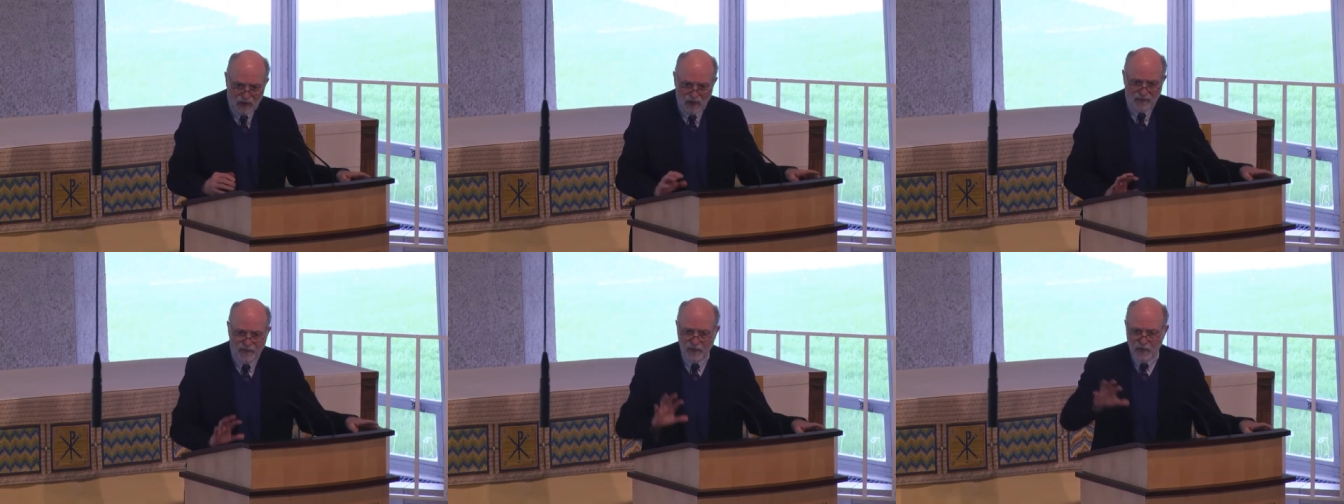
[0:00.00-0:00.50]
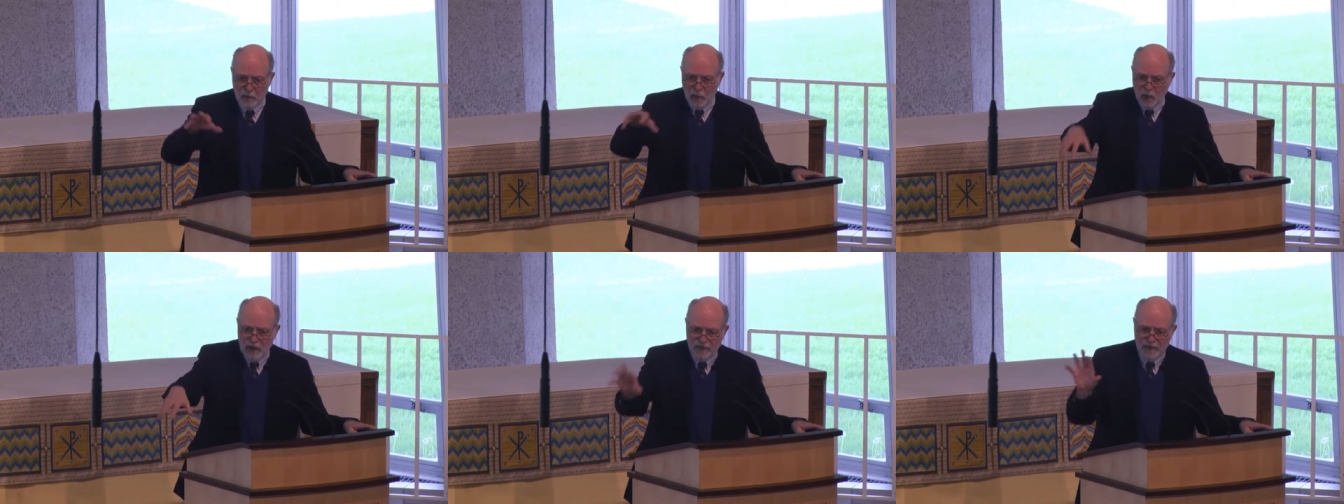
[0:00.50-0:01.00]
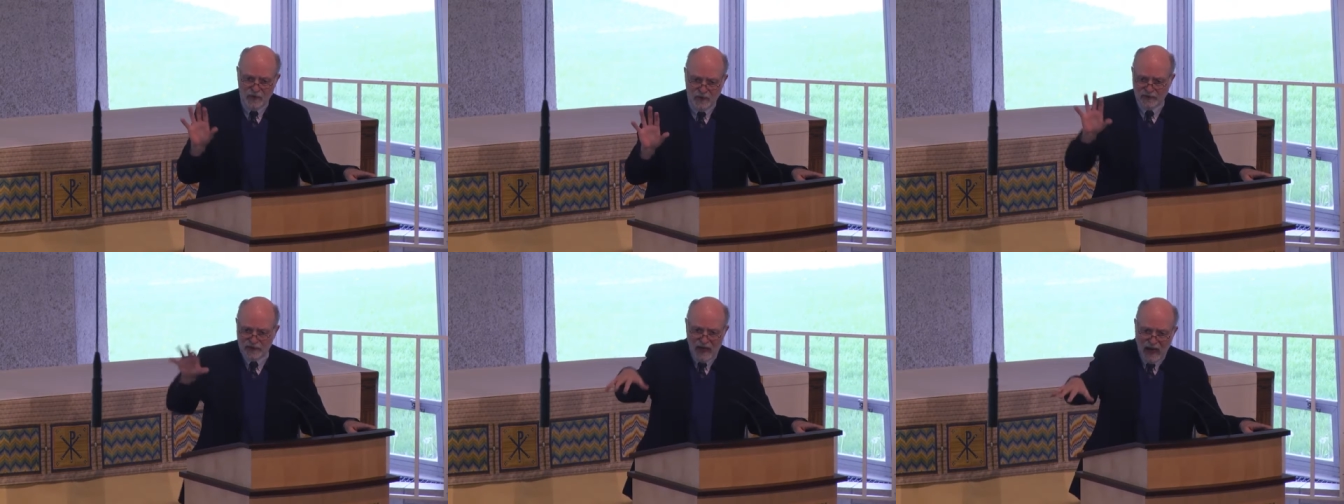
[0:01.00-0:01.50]
not from the point of view
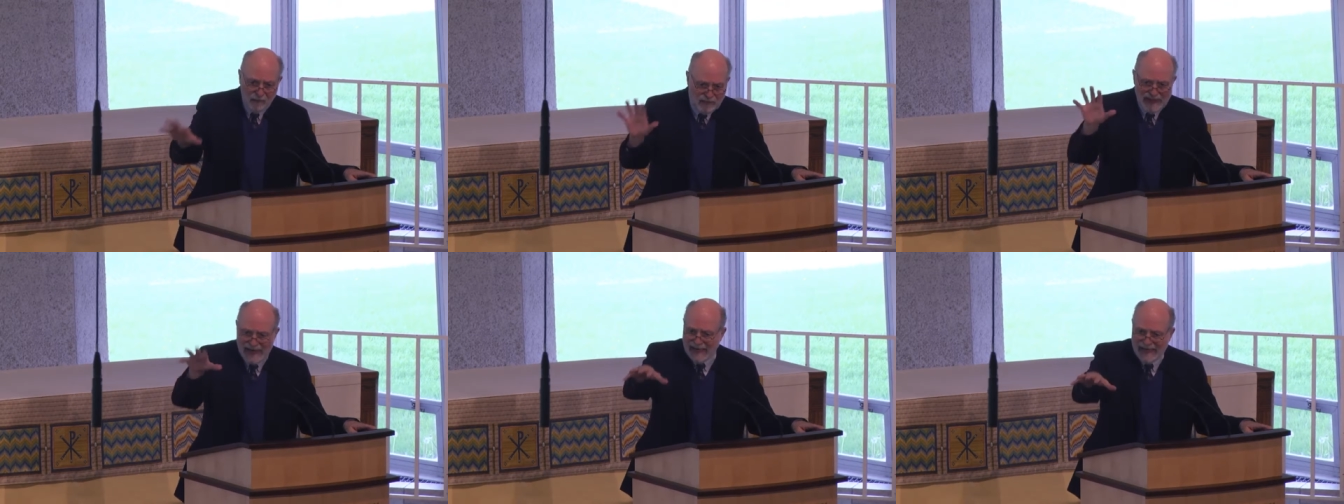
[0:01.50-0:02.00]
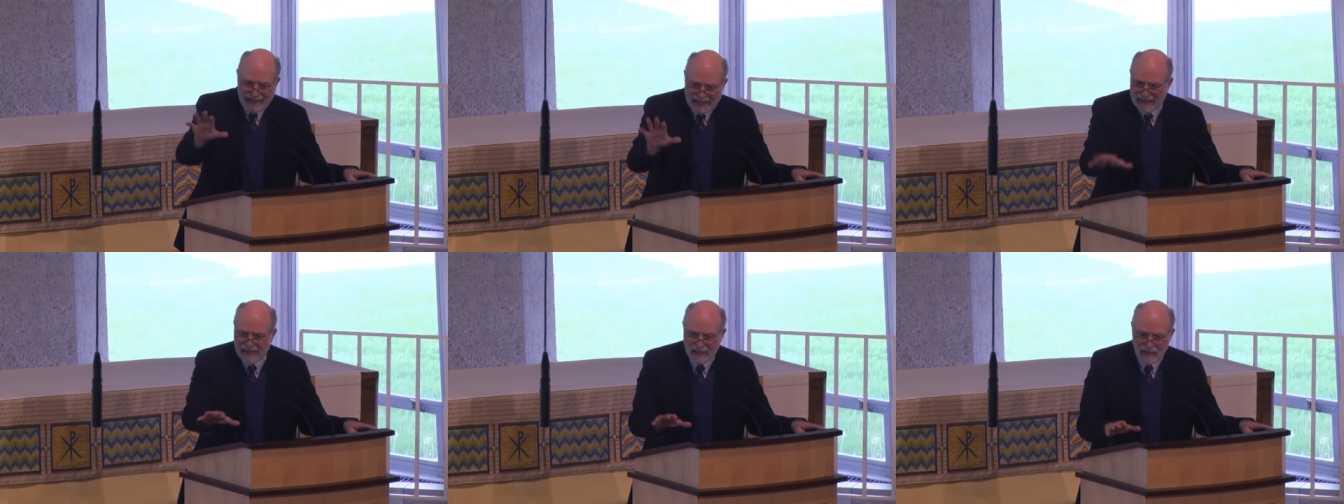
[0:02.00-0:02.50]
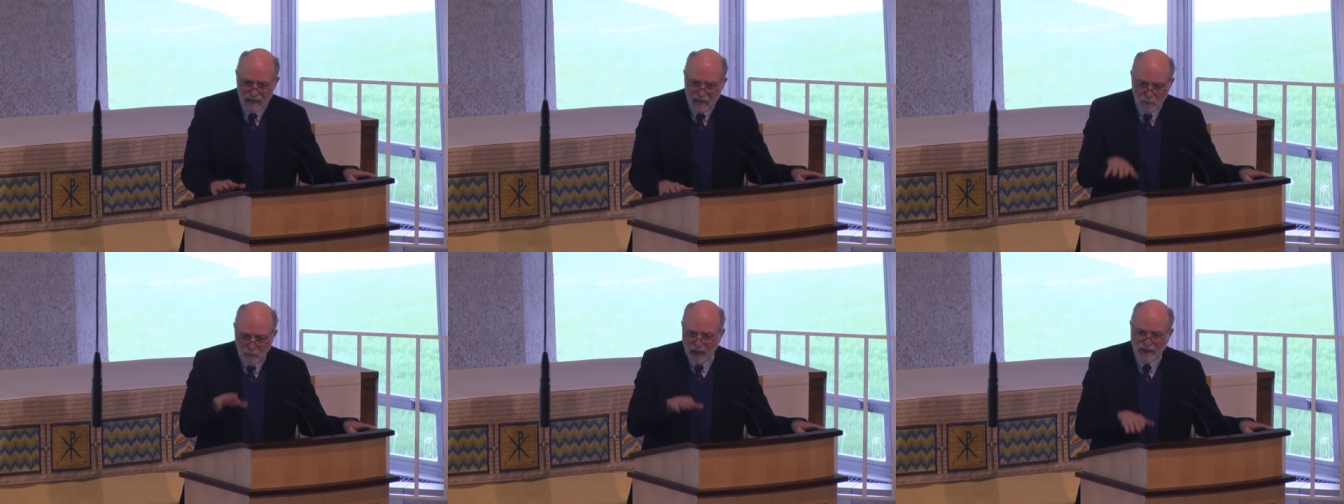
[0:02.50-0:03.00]
of dominating it,
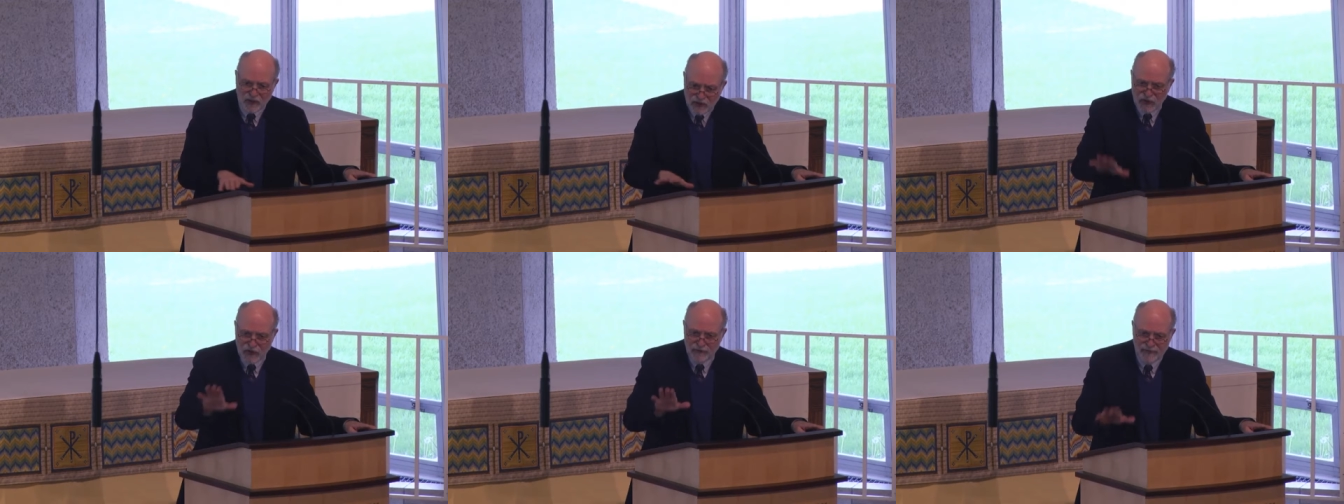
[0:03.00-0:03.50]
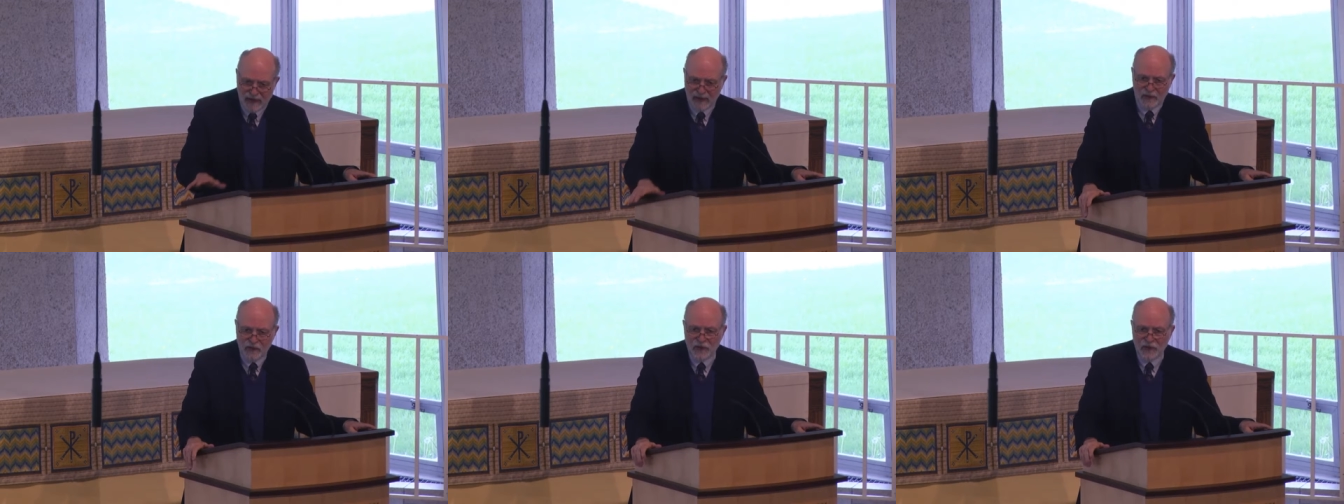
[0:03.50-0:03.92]
but serving it.